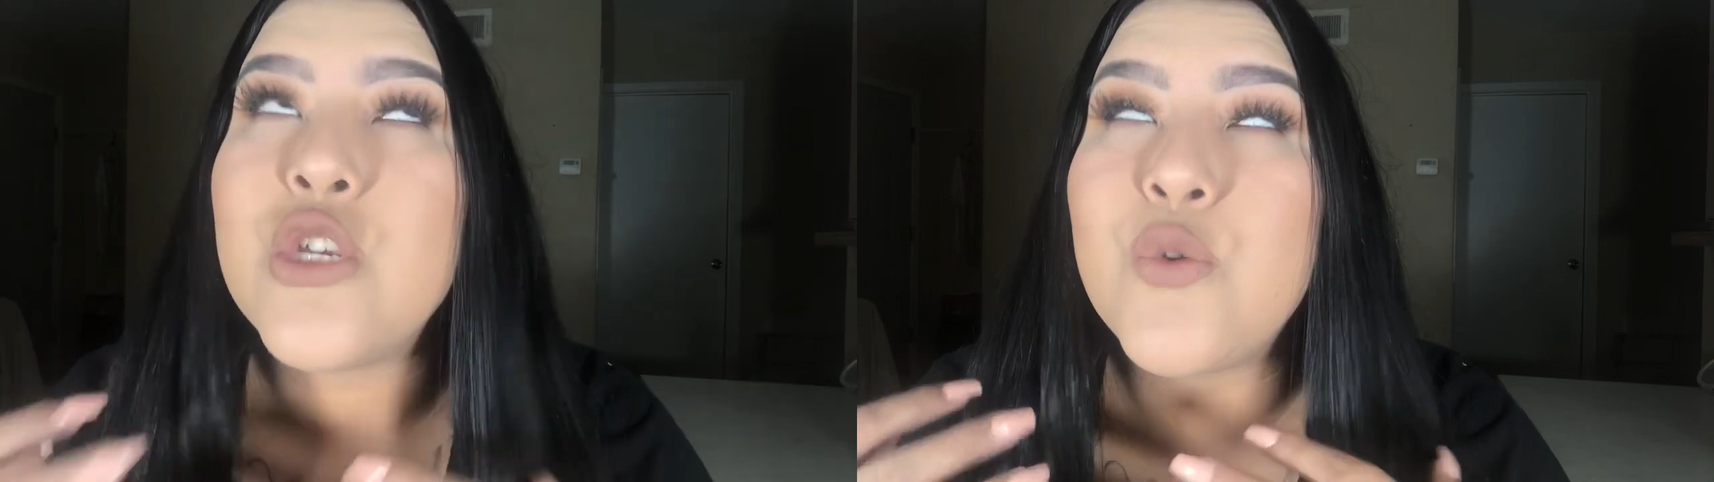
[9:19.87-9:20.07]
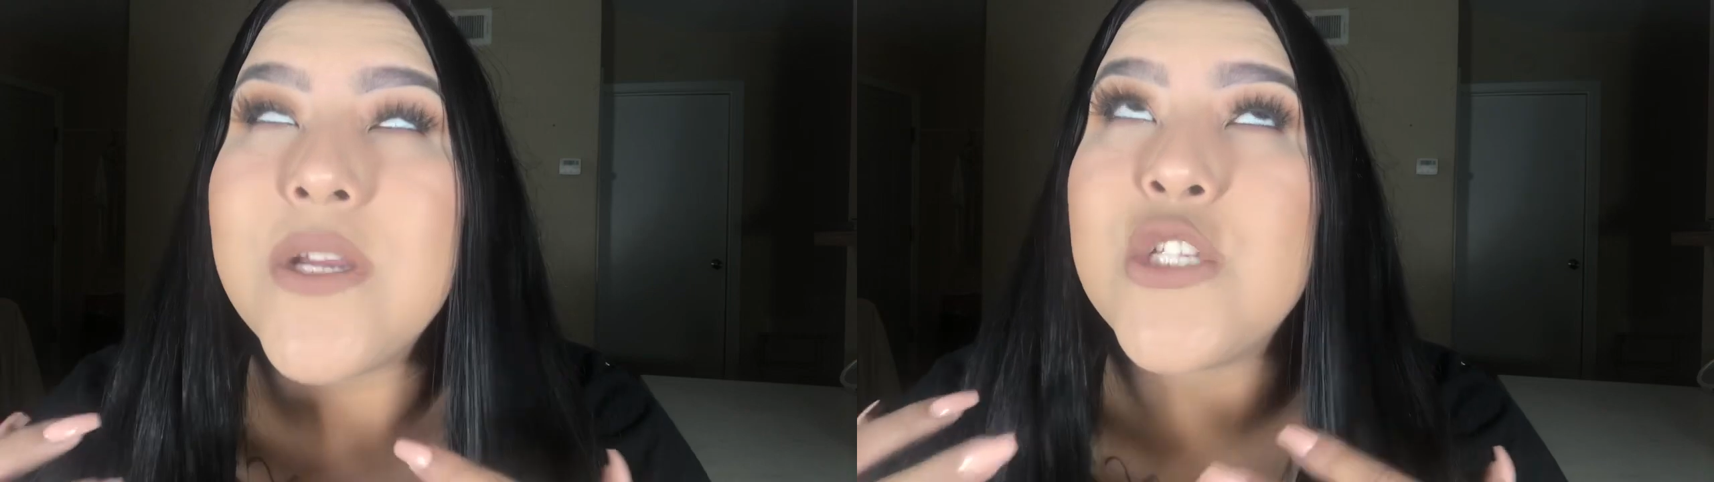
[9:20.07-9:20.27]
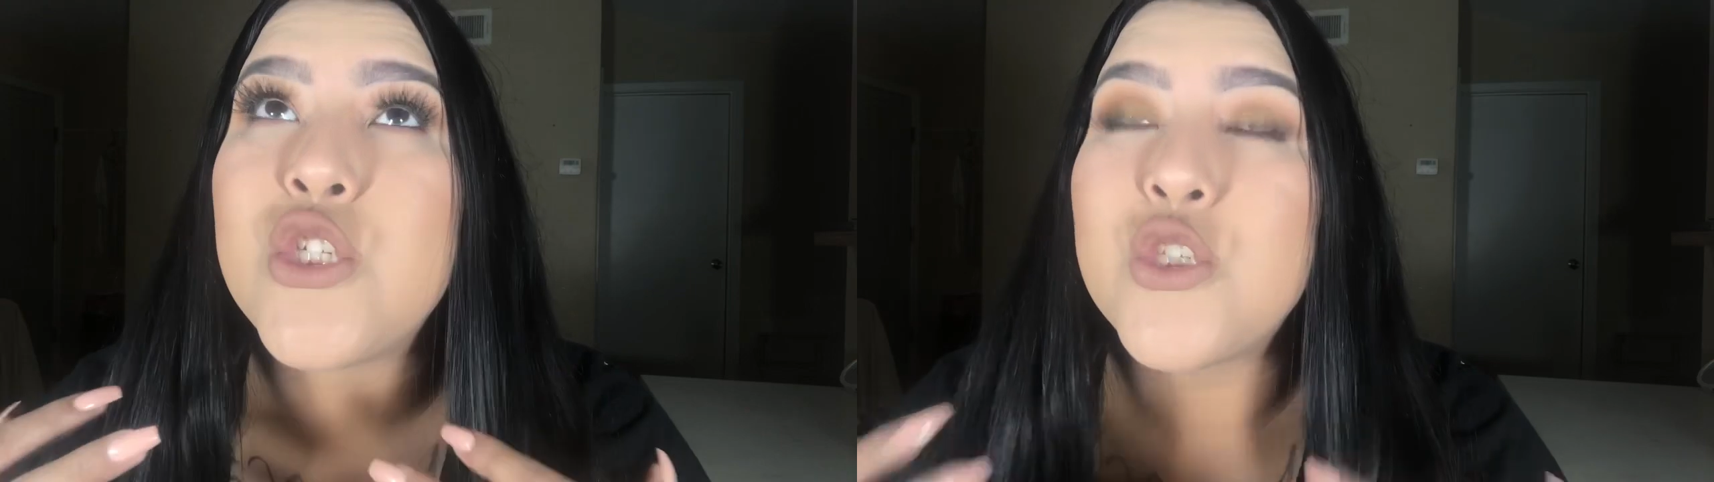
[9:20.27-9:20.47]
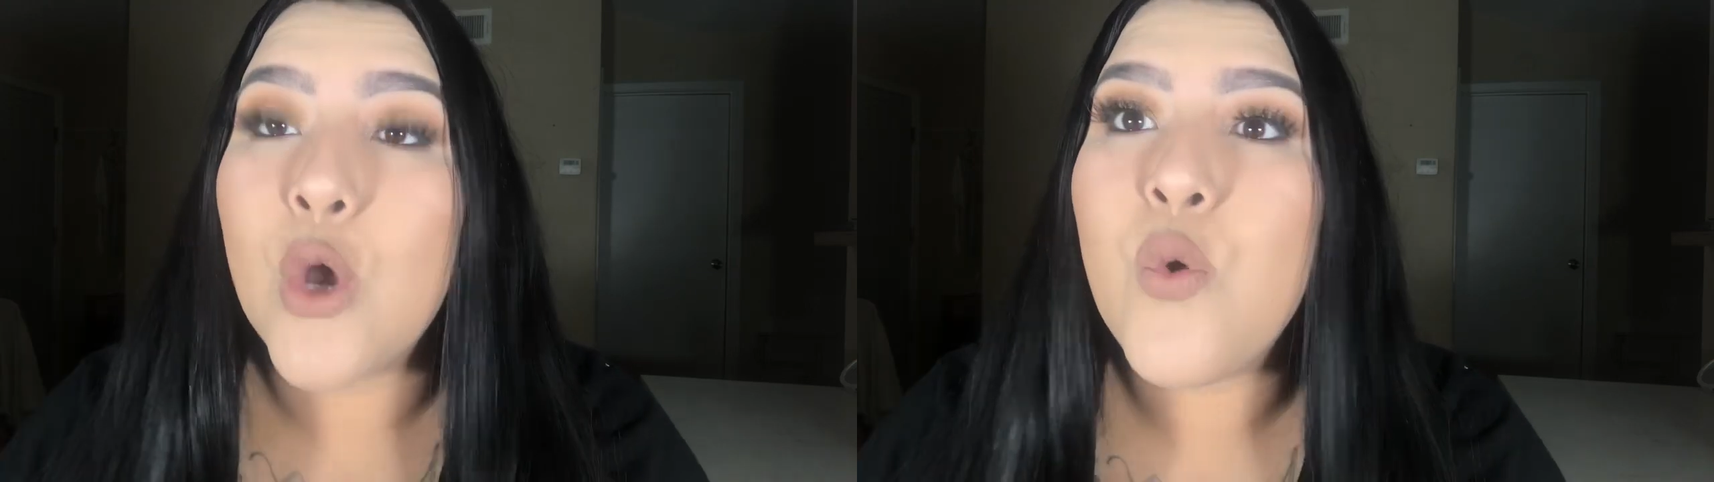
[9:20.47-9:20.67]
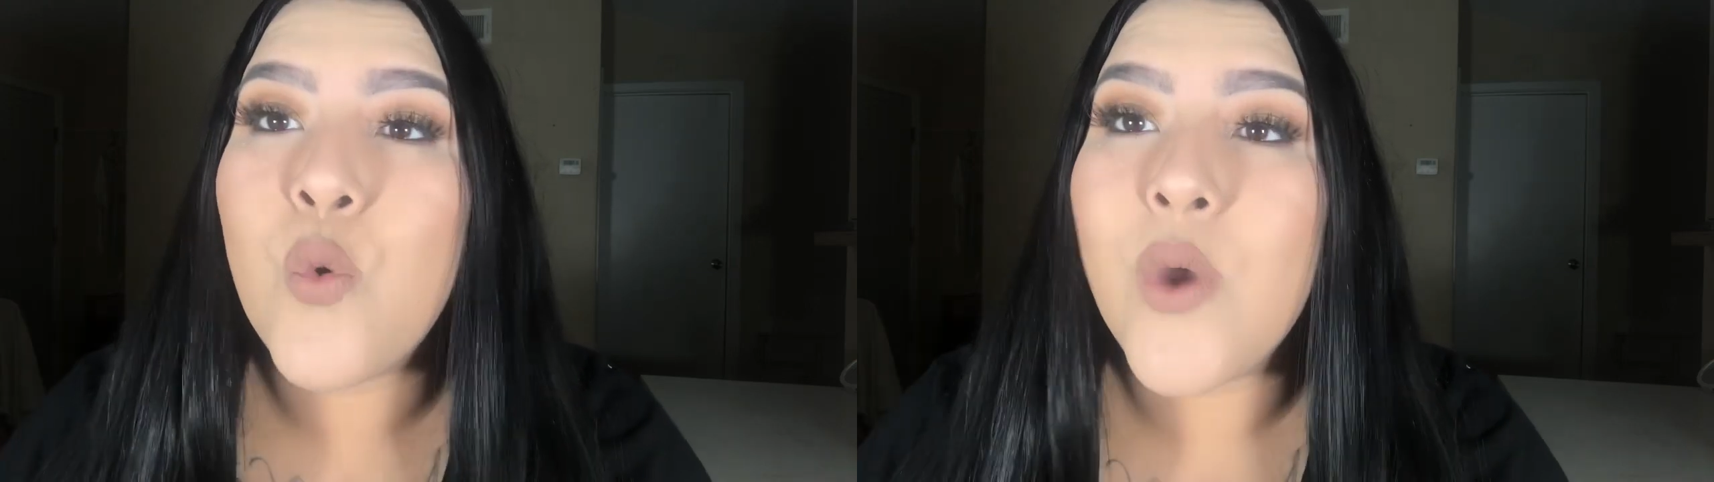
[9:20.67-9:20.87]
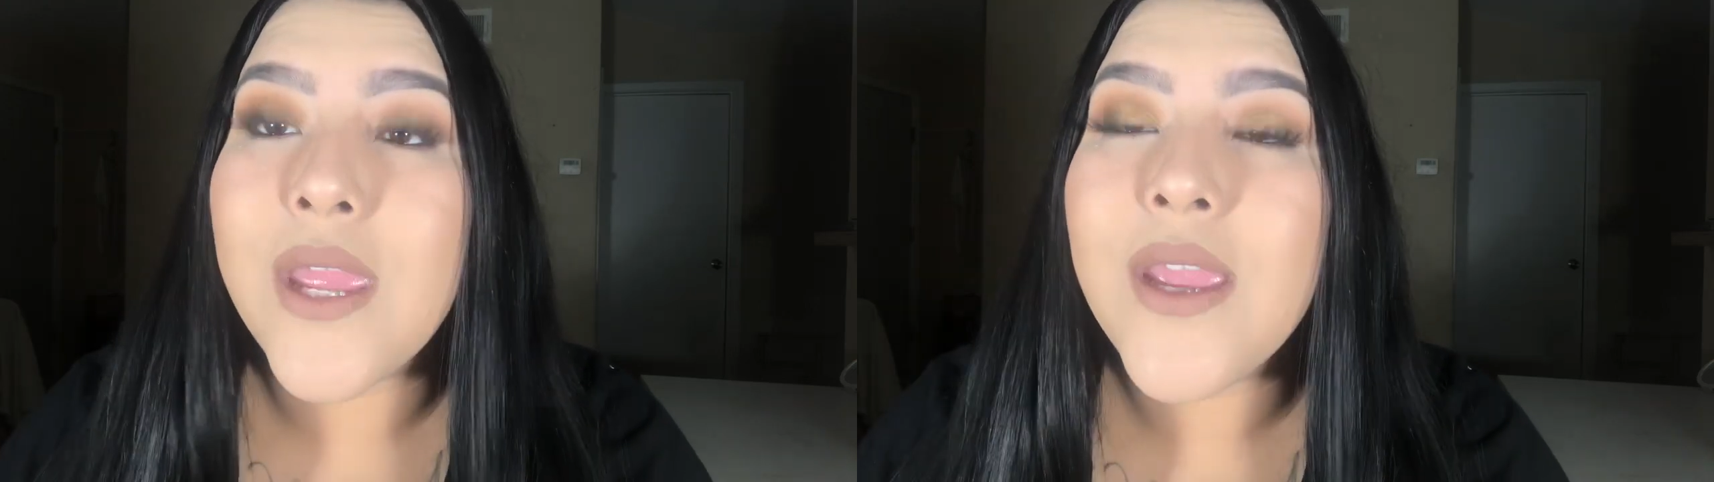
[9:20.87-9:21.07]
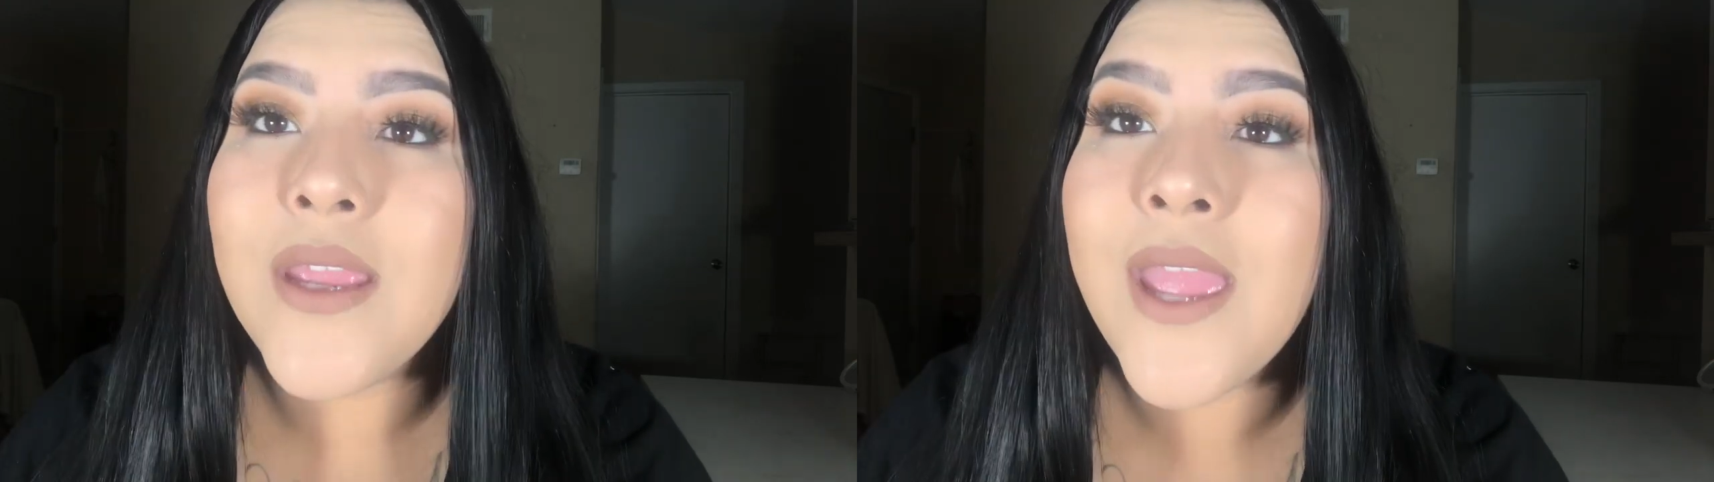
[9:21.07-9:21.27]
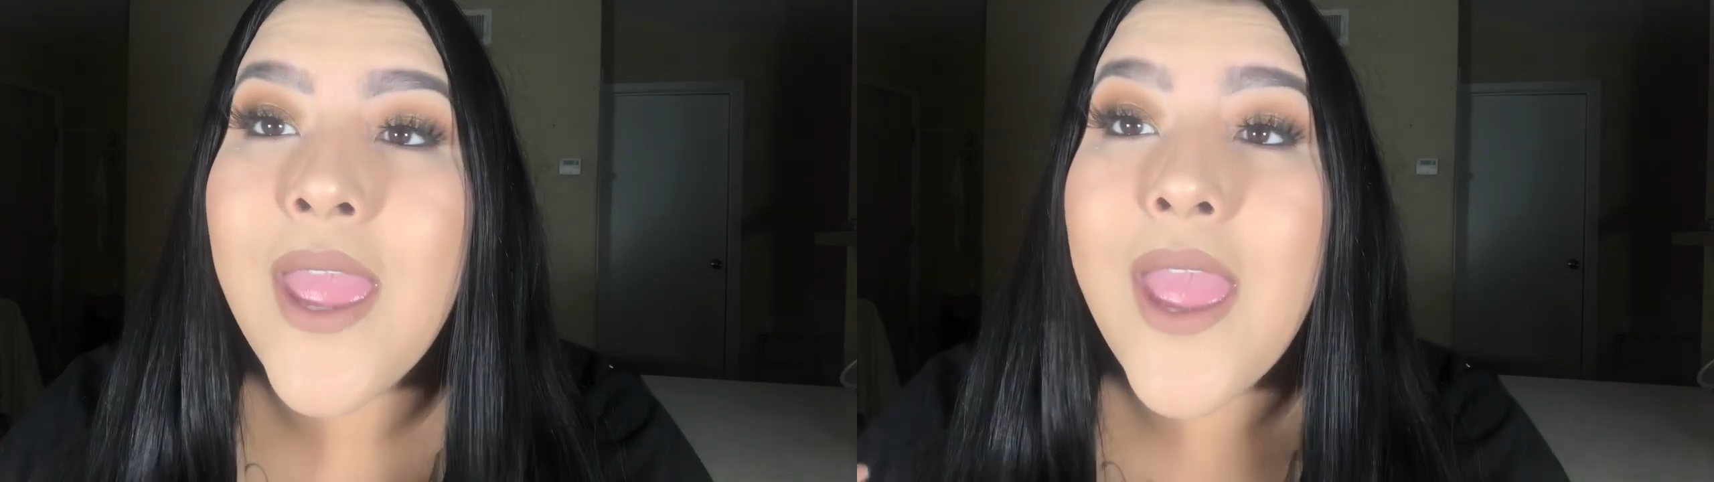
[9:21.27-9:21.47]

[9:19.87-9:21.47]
do it so quick.